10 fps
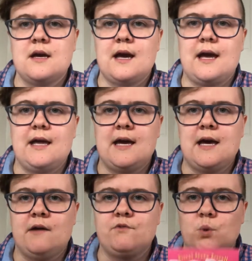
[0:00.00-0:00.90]
I
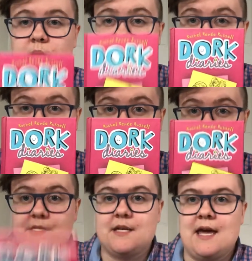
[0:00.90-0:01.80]
have Dork
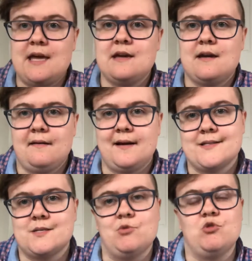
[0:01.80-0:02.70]
Diaries today. I got
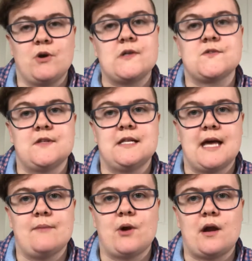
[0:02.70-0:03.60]
some new books to the
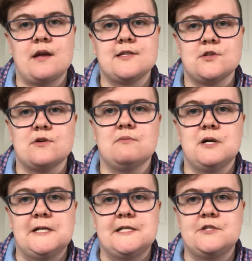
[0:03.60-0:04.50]
library, so I
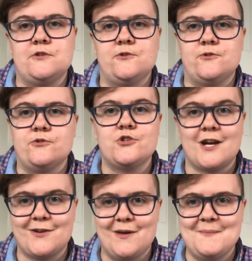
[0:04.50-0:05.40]
wanted to
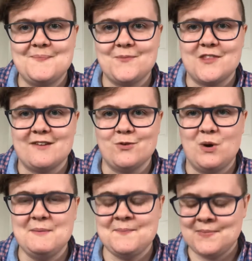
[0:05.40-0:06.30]
share them with
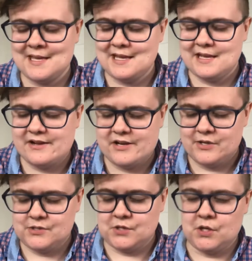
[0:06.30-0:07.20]
everyone.
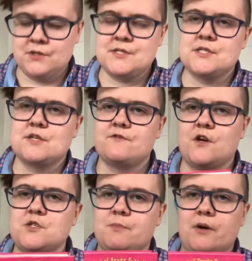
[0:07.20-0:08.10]
So this is the
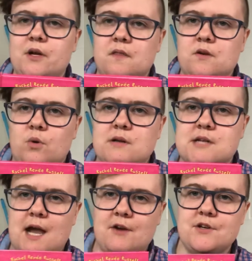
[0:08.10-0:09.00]
first book in the Dork
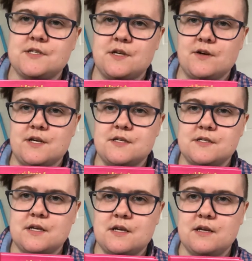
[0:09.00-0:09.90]
Diary
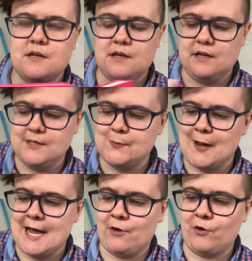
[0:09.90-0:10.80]
series. It is
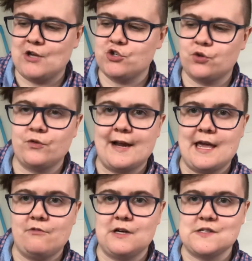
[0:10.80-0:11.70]
by Rachel
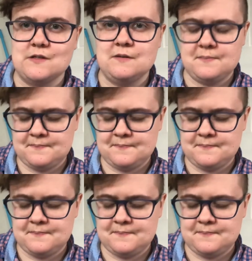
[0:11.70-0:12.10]
Renee Russell.